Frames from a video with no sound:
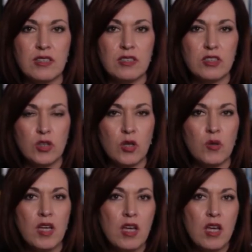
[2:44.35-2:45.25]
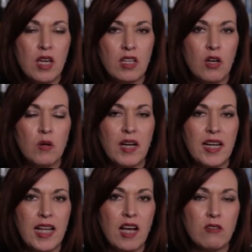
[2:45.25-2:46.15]
So, you know, and right
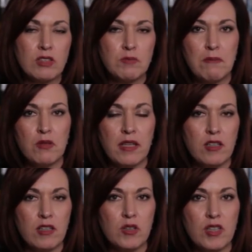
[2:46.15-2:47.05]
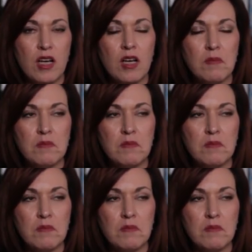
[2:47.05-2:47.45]
now there's people that are um,